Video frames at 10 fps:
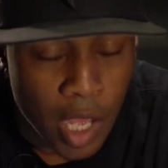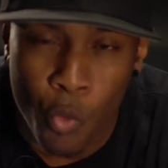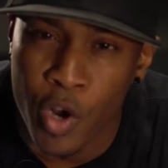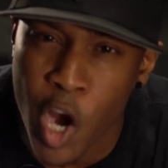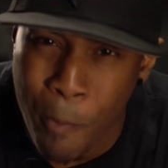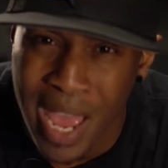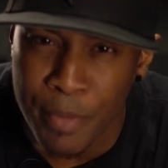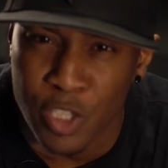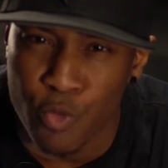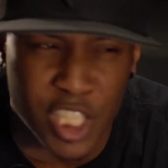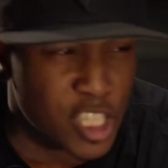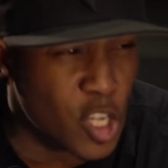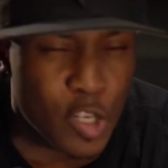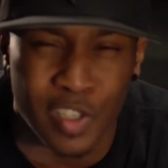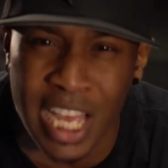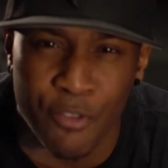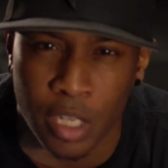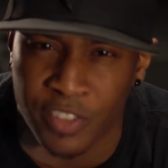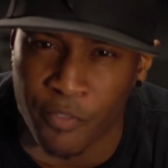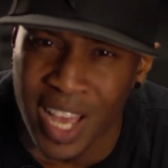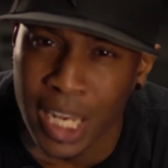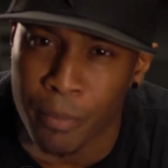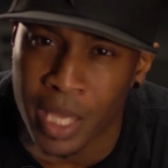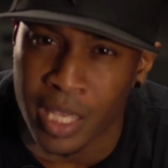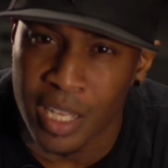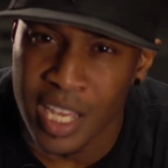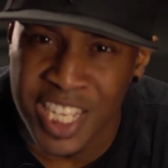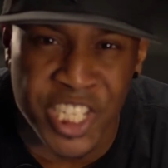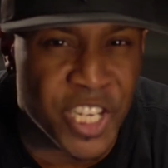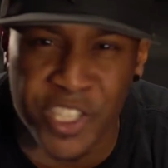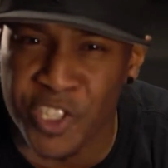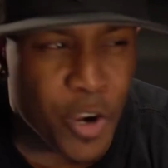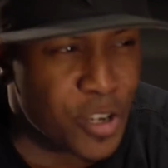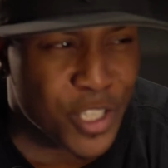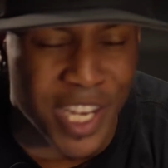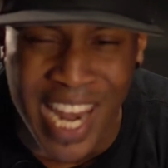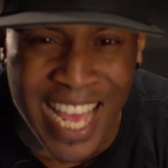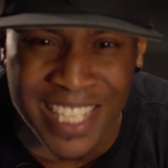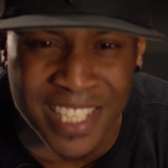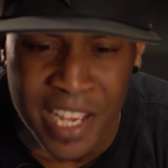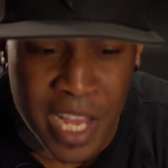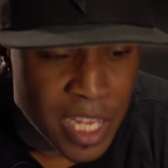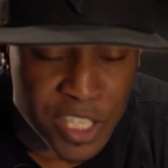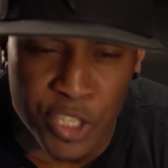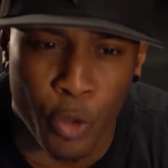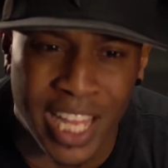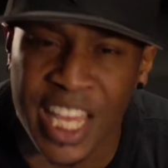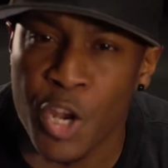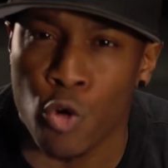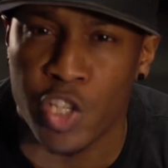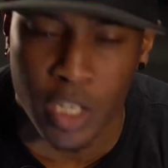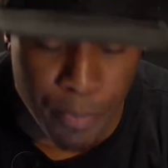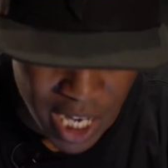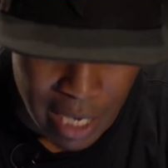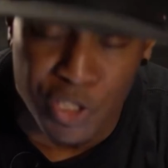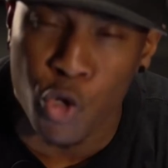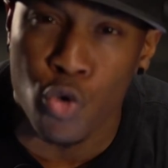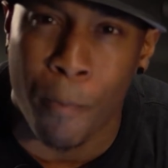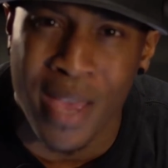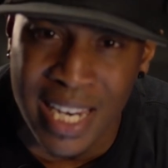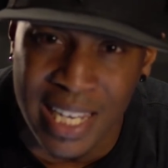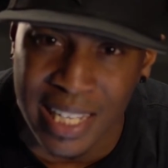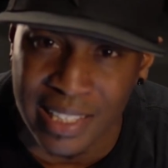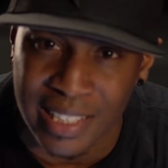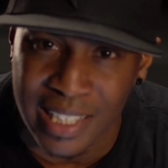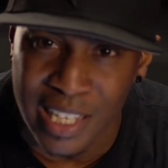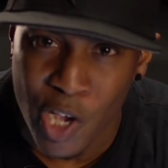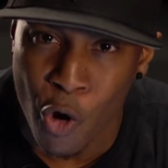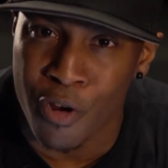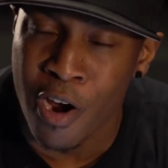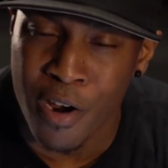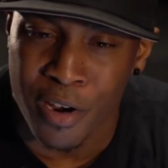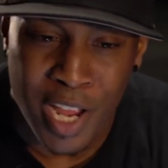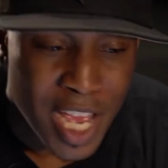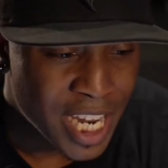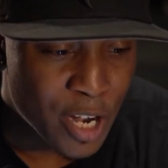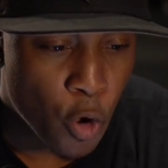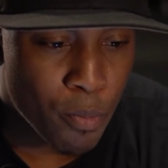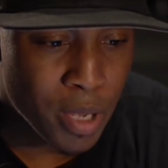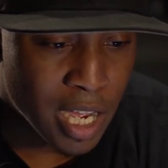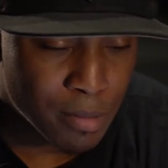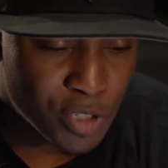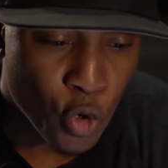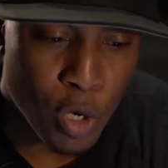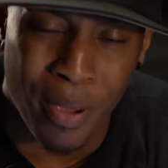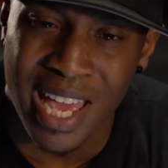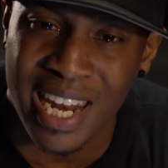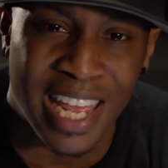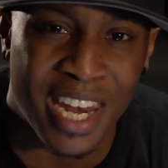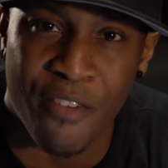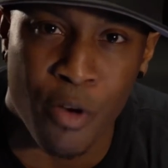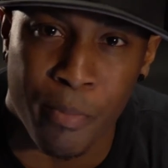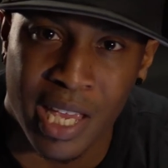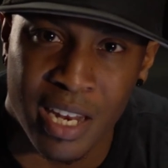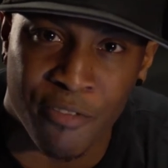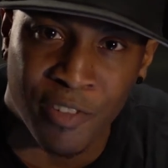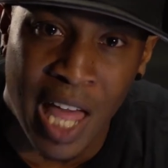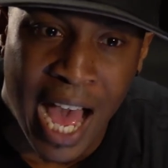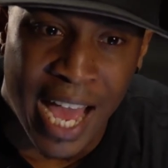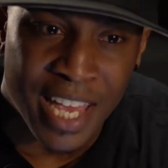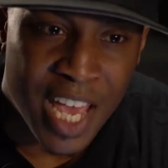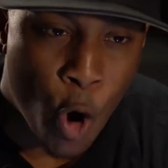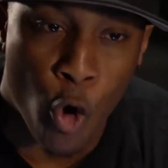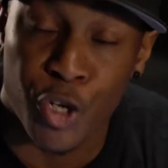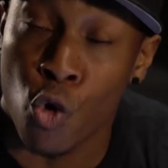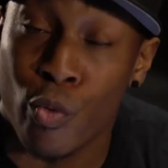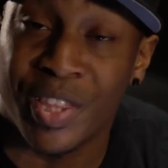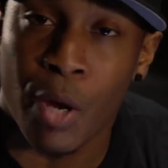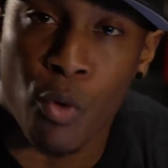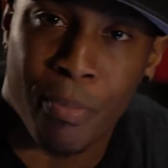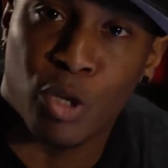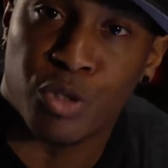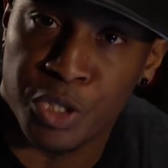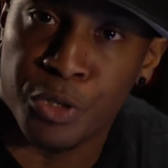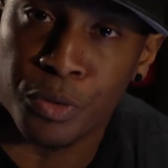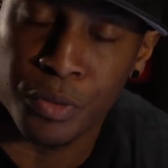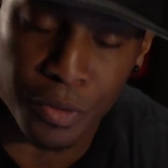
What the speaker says: When her babies reach a certain level of development, she stirs the nest so that they don't become too dependent on her. They don't become too dependent and never begin to fly or do what they were built to do.